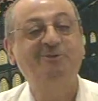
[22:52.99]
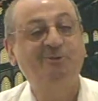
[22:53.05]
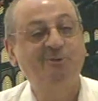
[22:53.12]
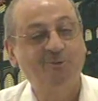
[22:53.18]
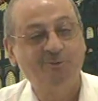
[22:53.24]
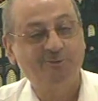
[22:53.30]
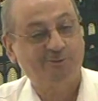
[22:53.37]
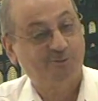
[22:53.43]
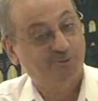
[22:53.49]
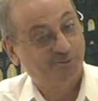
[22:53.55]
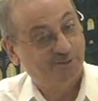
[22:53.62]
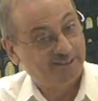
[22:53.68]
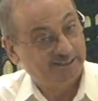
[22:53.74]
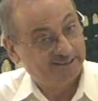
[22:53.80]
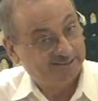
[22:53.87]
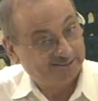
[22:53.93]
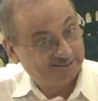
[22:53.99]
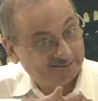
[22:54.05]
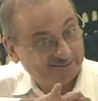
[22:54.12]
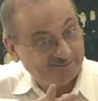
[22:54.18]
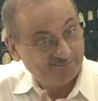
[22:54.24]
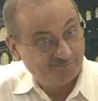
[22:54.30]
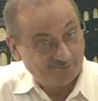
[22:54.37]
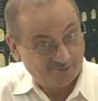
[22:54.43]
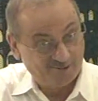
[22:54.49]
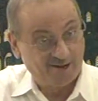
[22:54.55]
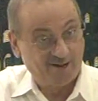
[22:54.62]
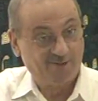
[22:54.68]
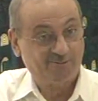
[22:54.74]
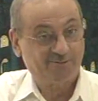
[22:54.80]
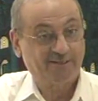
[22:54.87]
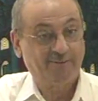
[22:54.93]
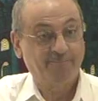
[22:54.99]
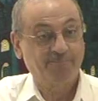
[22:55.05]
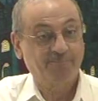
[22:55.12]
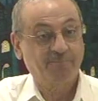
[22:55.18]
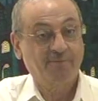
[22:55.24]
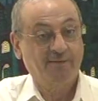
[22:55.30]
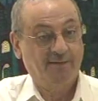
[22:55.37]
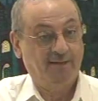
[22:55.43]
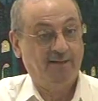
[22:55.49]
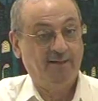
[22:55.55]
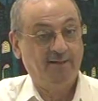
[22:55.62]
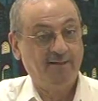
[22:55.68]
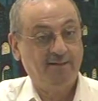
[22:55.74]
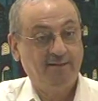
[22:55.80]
used to these pronouns. Huh?